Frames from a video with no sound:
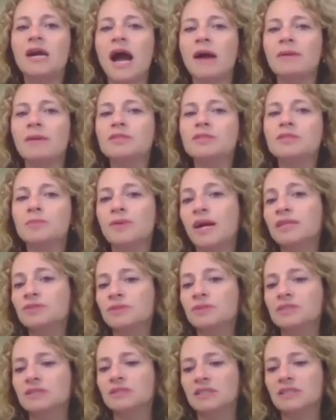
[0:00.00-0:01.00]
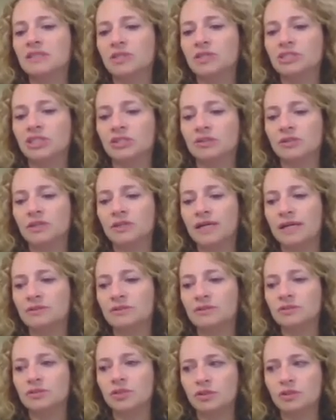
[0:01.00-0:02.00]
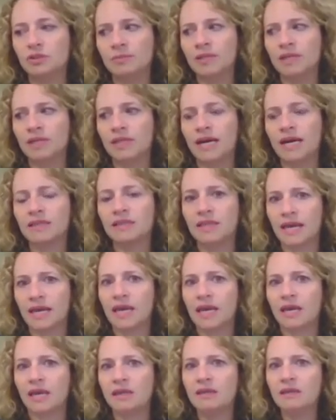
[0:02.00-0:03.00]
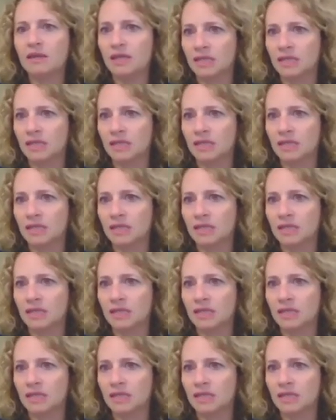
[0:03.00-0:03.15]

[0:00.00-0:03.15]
I was surprised recently when a general counsel told me that they,